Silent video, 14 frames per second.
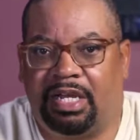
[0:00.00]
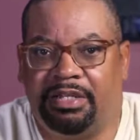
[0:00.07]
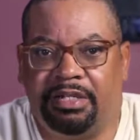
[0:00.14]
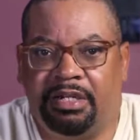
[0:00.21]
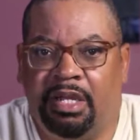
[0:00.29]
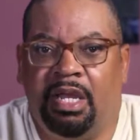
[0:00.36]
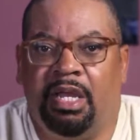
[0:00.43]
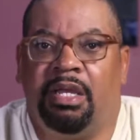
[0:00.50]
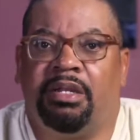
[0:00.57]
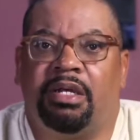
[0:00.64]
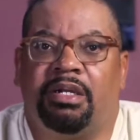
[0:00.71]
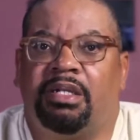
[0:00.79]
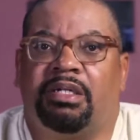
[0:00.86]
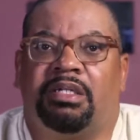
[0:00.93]
other.
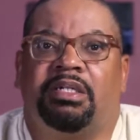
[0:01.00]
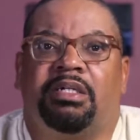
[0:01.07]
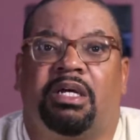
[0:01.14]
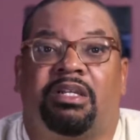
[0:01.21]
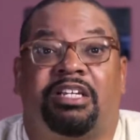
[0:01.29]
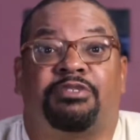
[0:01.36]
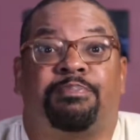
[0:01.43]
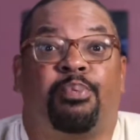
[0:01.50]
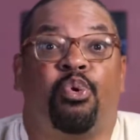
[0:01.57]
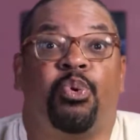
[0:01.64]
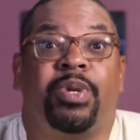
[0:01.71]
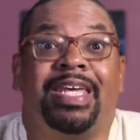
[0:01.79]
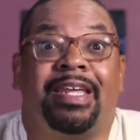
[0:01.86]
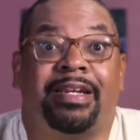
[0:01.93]
No, no, no, no, no. That's
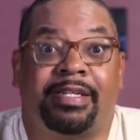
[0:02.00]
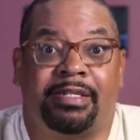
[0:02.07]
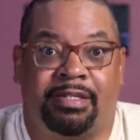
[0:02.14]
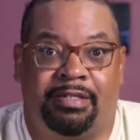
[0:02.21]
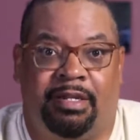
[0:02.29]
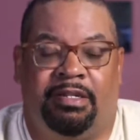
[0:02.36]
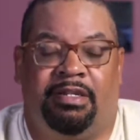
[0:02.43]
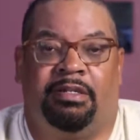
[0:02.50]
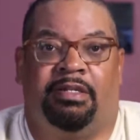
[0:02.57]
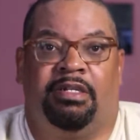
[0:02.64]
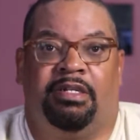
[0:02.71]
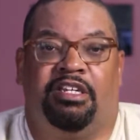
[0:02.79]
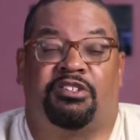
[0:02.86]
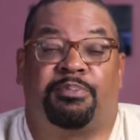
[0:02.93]
prudent.
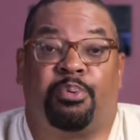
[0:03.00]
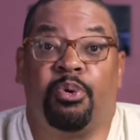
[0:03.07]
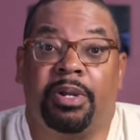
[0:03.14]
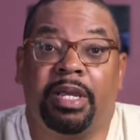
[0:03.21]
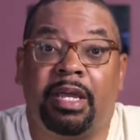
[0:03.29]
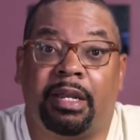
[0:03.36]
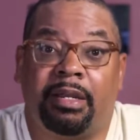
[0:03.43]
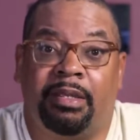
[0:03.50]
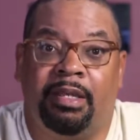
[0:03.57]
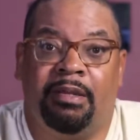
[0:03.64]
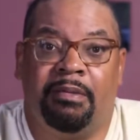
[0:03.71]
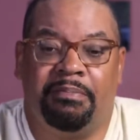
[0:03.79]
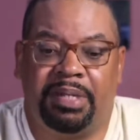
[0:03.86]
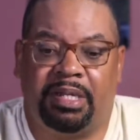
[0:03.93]
It's prudent
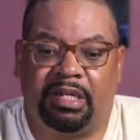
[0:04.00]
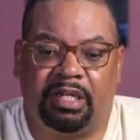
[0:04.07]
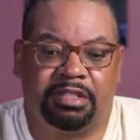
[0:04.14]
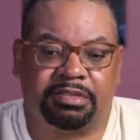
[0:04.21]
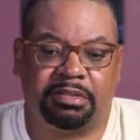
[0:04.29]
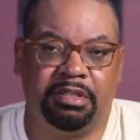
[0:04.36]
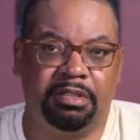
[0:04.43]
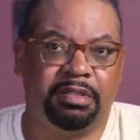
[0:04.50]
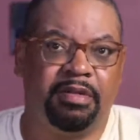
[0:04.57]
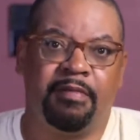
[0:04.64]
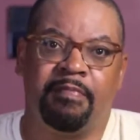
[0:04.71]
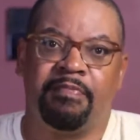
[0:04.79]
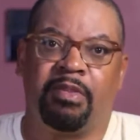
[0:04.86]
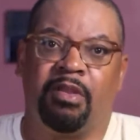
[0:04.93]
because
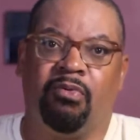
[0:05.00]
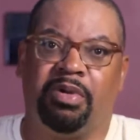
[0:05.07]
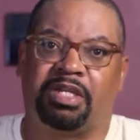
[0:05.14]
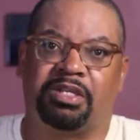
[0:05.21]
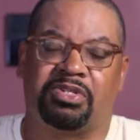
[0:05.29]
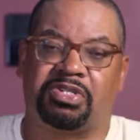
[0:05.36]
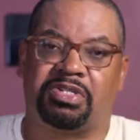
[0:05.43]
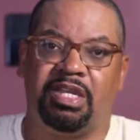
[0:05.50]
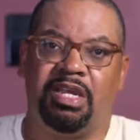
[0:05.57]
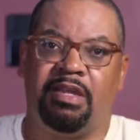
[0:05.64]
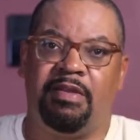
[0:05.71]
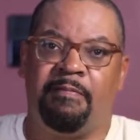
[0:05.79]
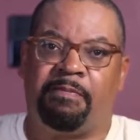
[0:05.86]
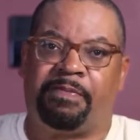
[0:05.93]
we can
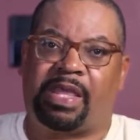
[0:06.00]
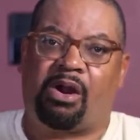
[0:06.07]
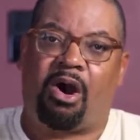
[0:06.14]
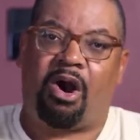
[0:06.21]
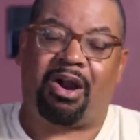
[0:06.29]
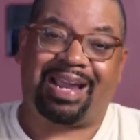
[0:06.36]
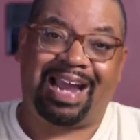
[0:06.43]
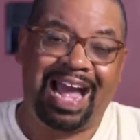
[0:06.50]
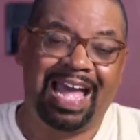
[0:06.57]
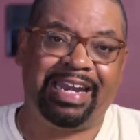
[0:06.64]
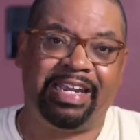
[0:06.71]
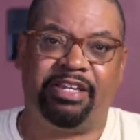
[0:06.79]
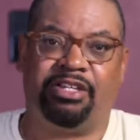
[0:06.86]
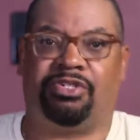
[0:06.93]
see that all
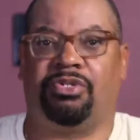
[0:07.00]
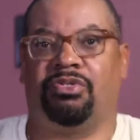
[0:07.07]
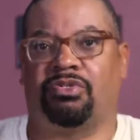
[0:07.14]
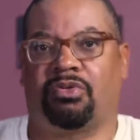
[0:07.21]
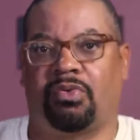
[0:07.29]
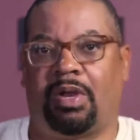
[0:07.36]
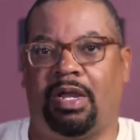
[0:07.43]
kind of issues